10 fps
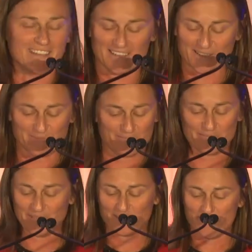
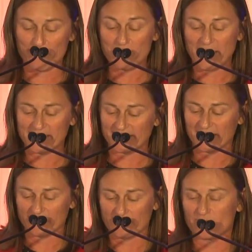Been
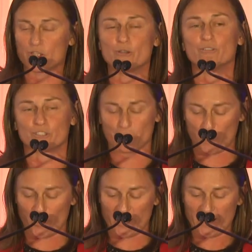amazing, huge
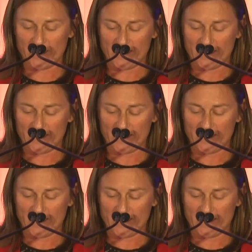support.